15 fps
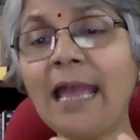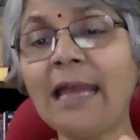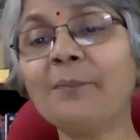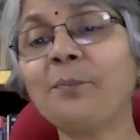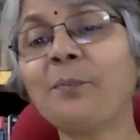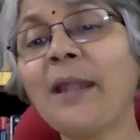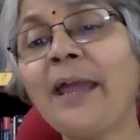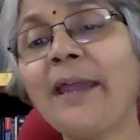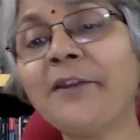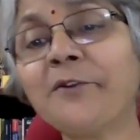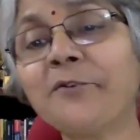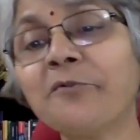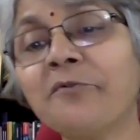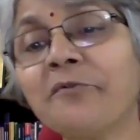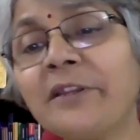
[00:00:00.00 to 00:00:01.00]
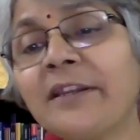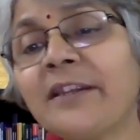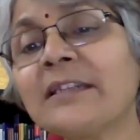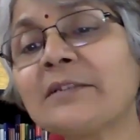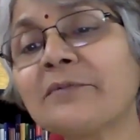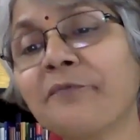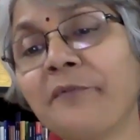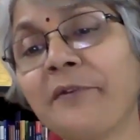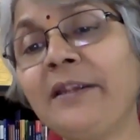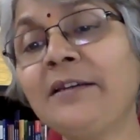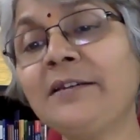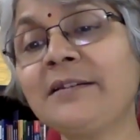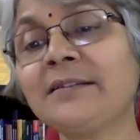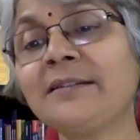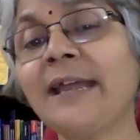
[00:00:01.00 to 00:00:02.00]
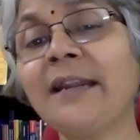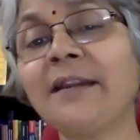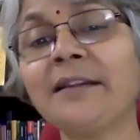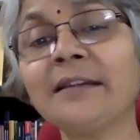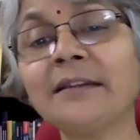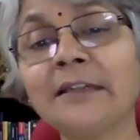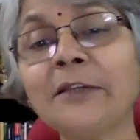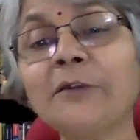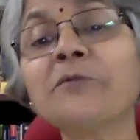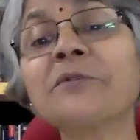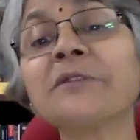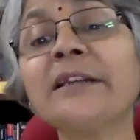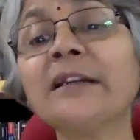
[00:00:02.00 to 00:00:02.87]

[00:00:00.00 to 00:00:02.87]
applied to various fields that includes